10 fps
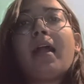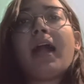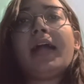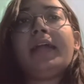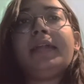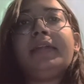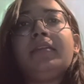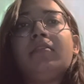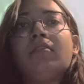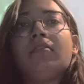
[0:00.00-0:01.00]

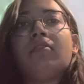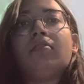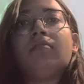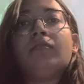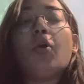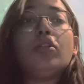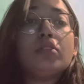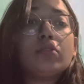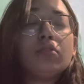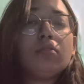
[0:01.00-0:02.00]
And
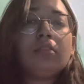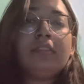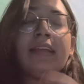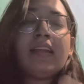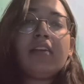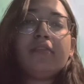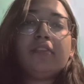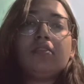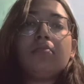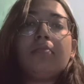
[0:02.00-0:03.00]
also then after